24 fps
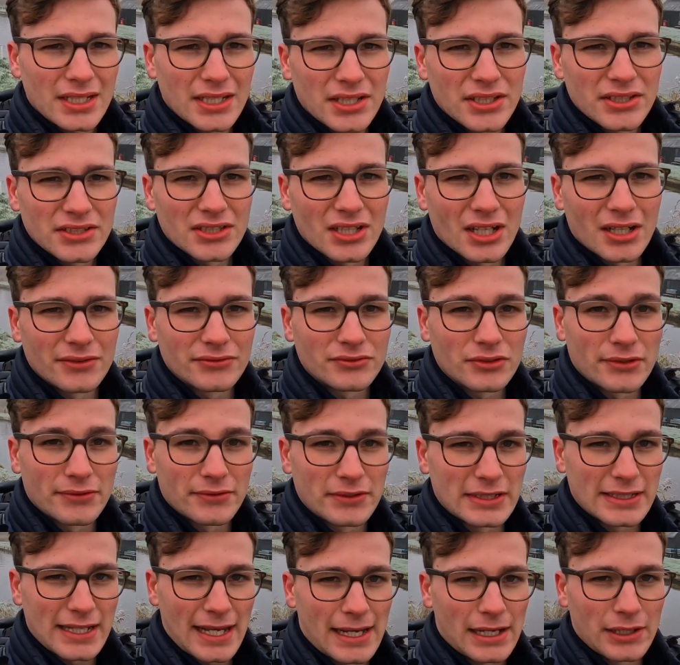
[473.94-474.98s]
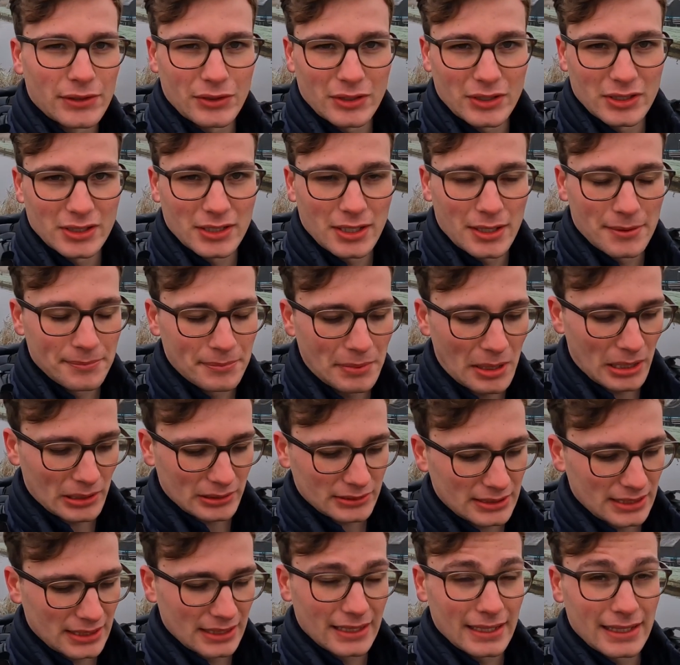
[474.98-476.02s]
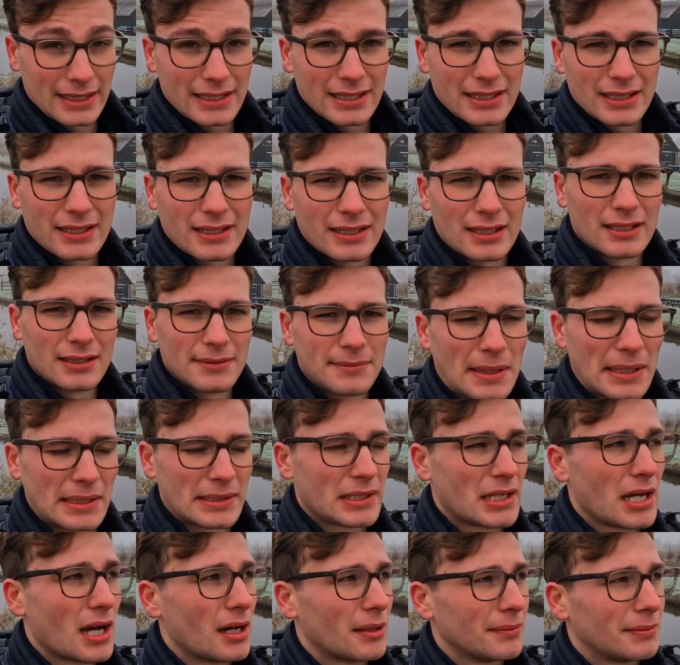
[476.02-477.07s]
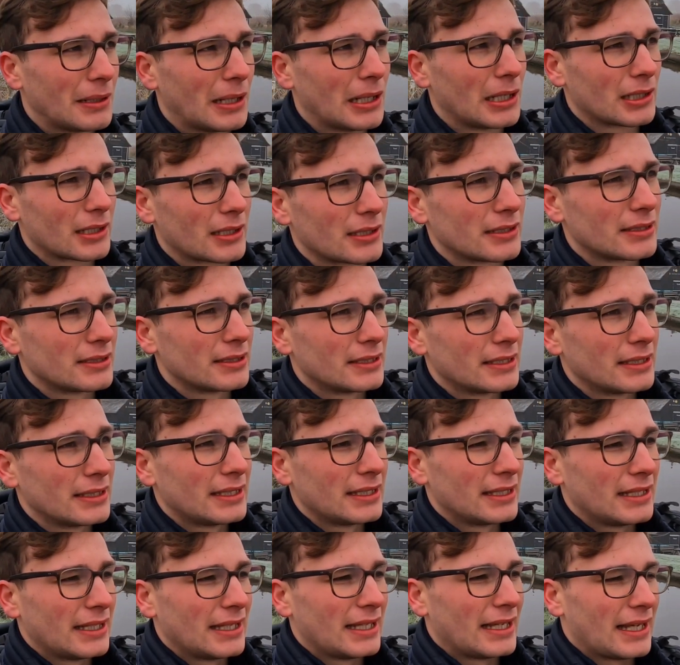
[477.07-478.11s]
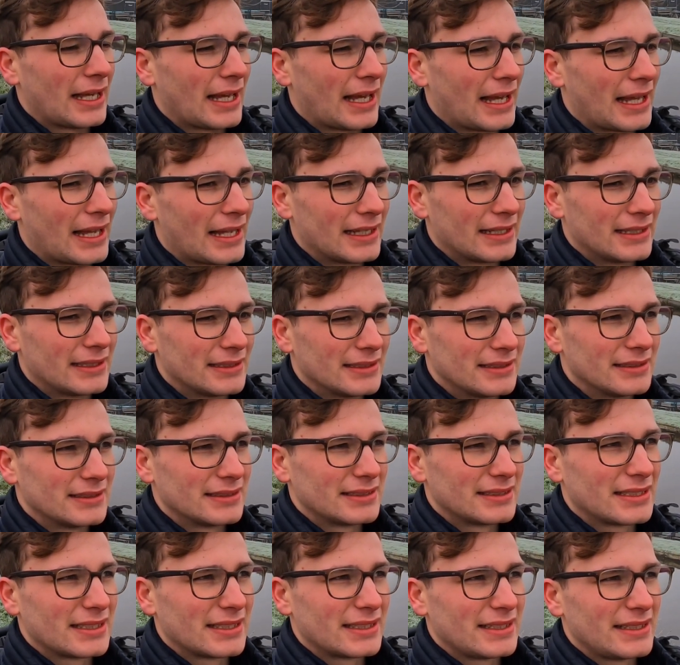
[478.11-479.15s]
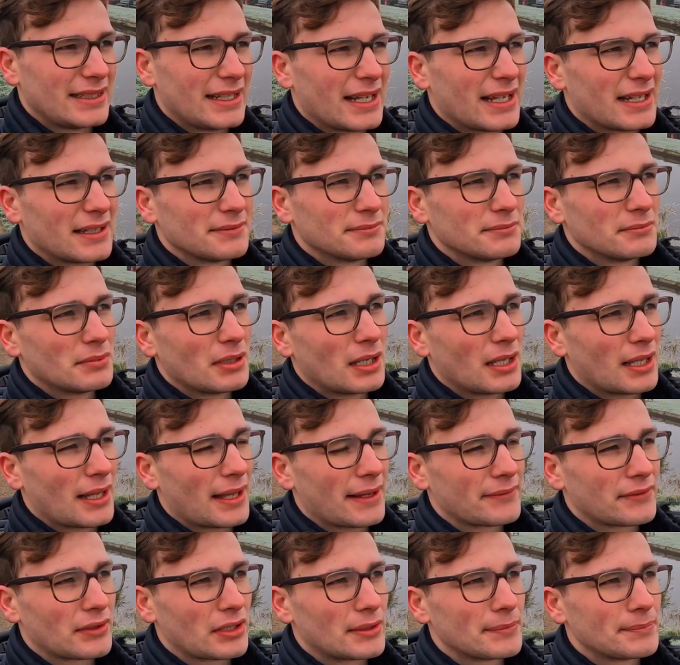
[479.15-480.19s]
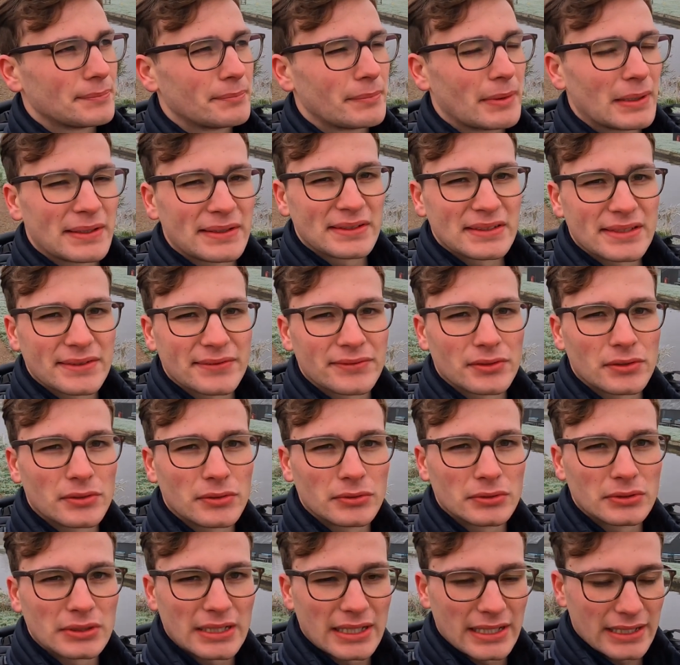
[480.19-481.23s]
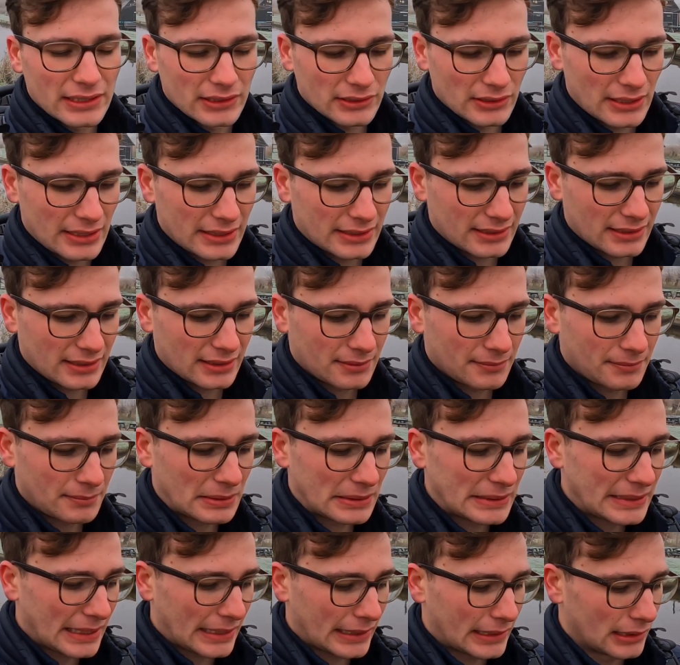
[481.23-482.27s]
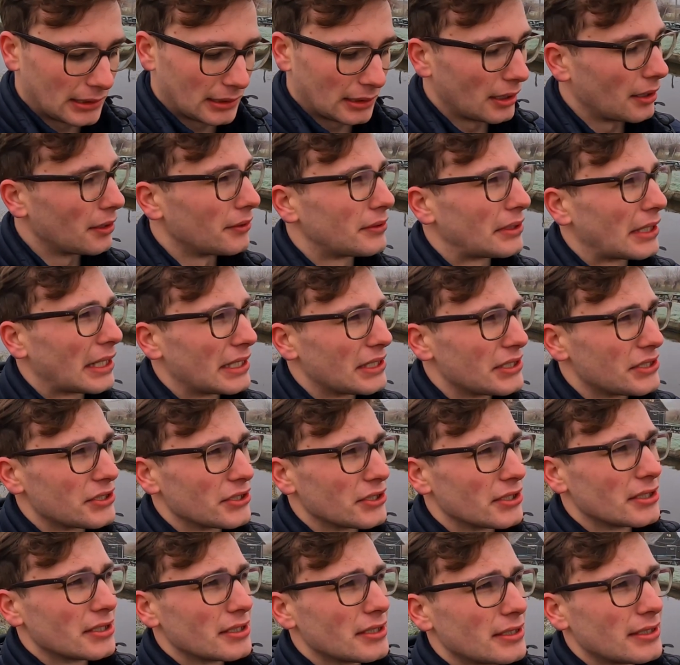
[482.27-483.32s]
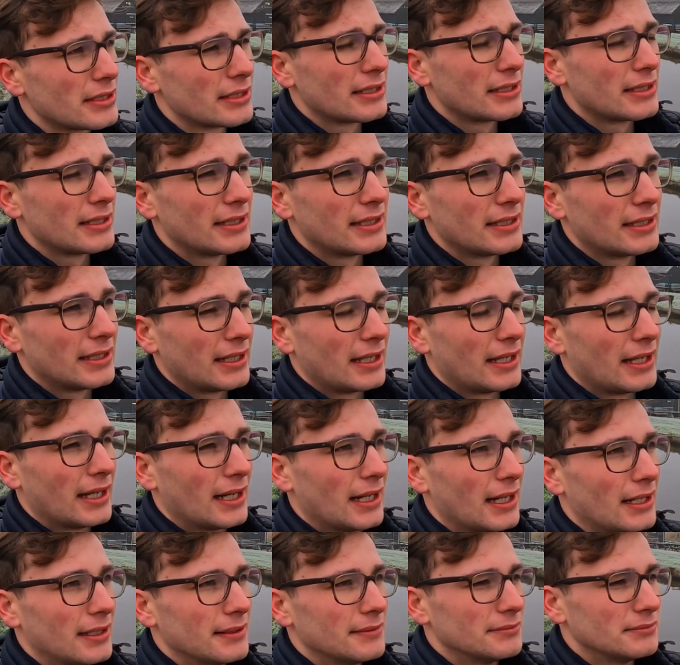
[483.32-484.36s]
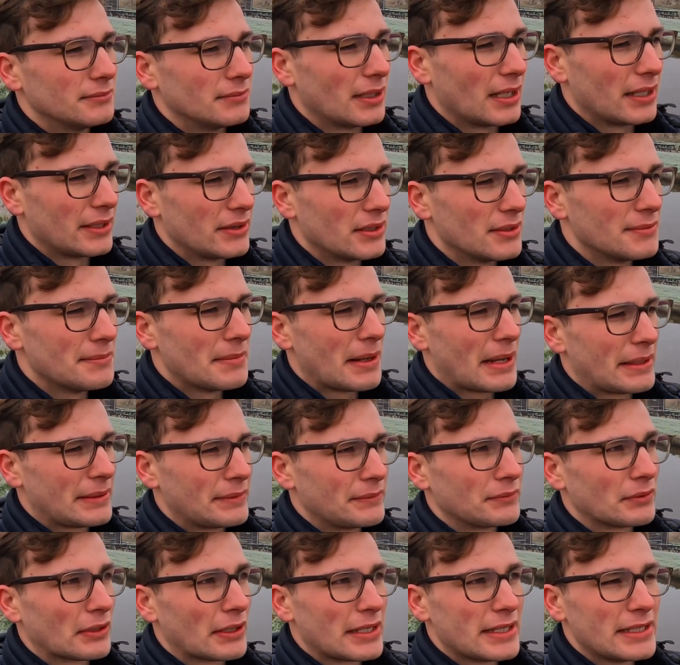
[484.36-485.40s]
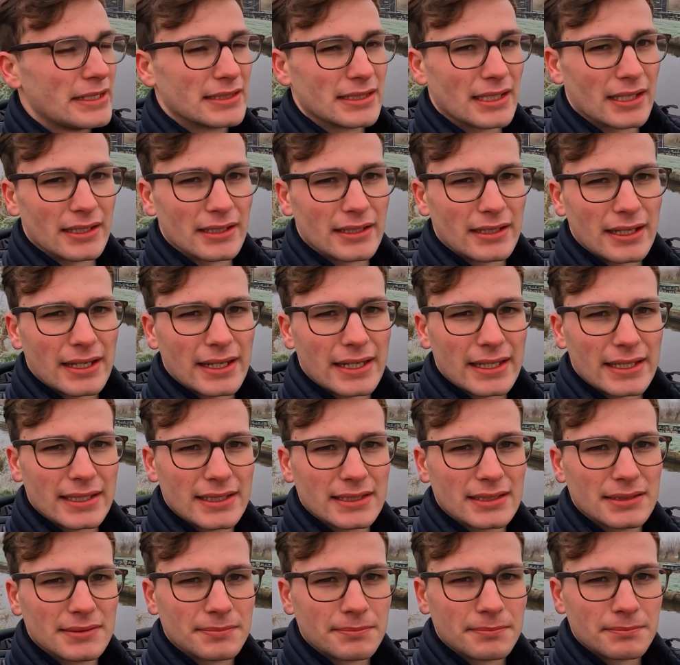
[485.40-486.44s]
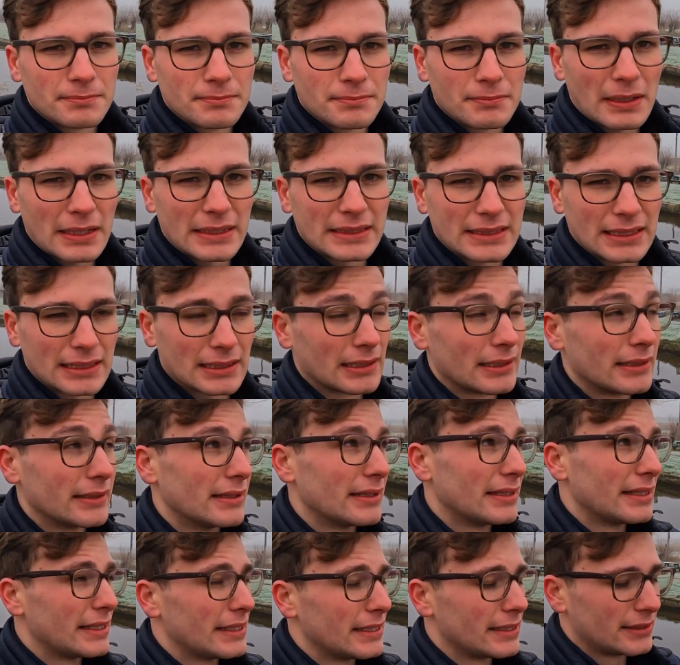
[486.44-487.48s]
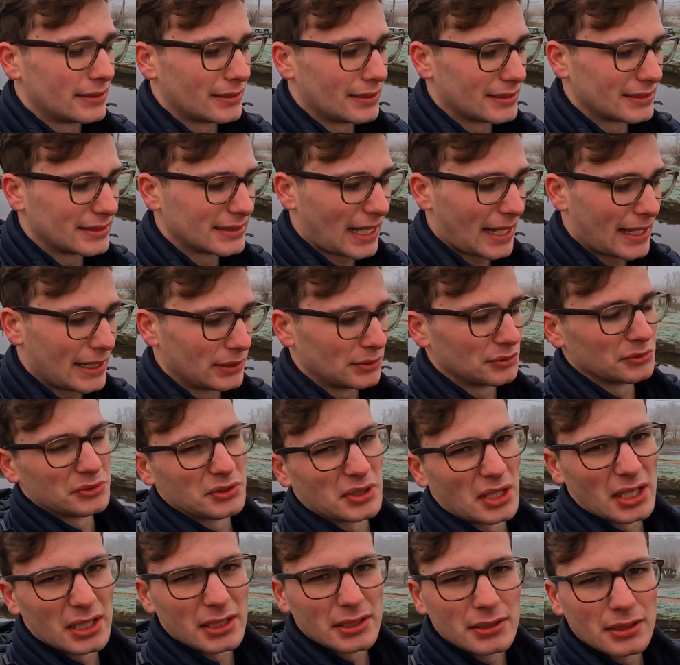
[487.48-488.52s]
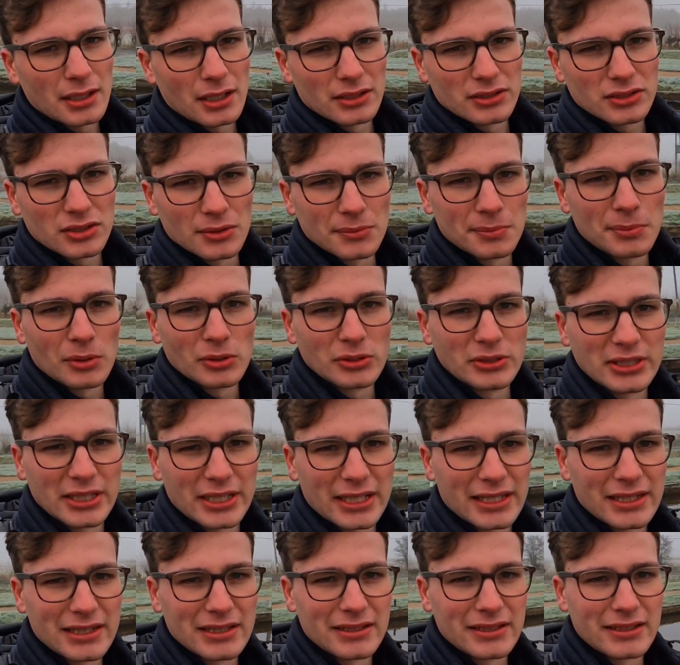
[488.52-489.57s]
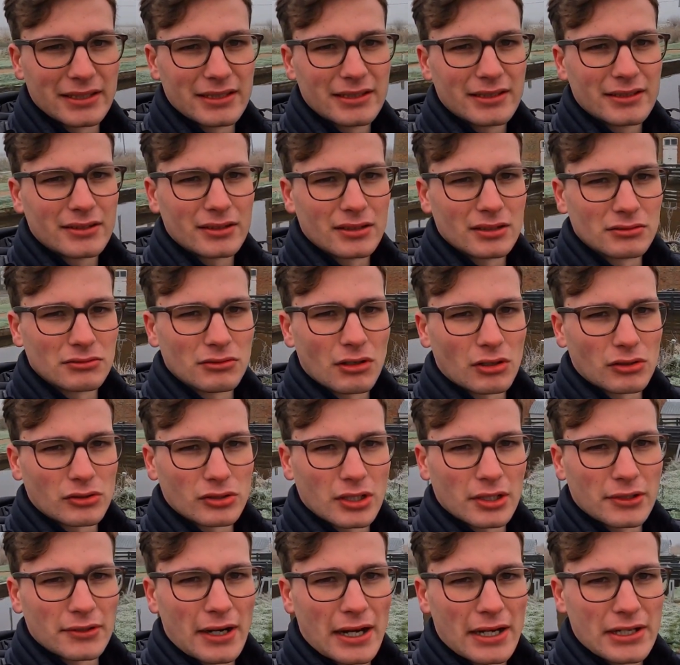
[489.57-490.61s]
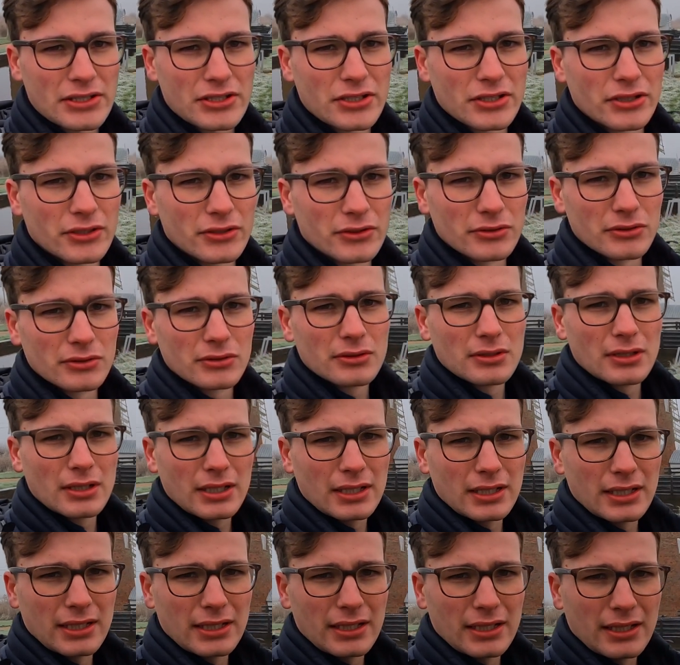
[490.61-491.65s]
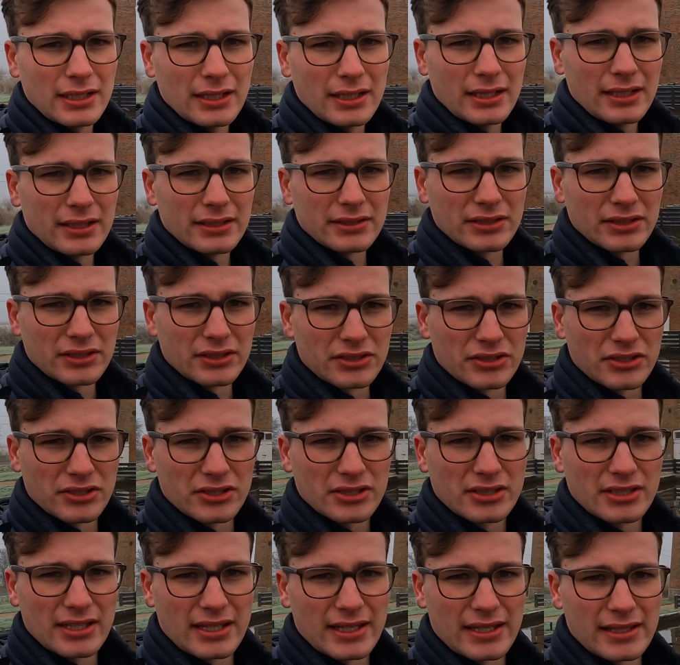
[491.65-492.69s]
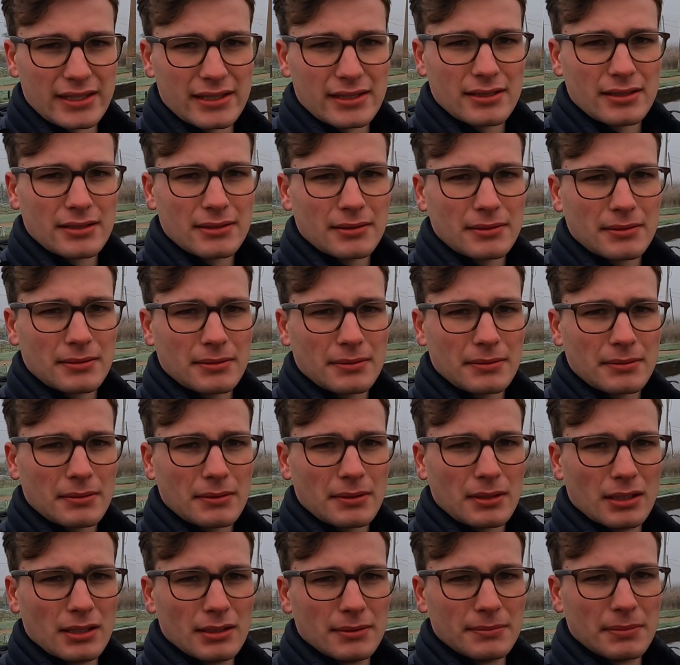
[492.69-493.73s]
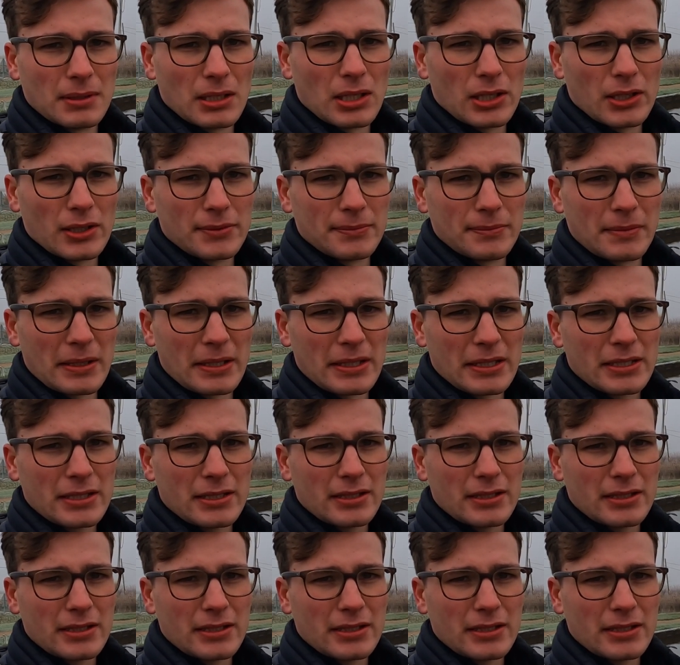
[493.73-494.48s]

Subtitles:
So I've driven down and parked in the main car park, and yeah, I'm having a bit difficulty on this particular location. And the main reason is basically the sails are sort of pointing in the wrong direction, or as you can just see behind me.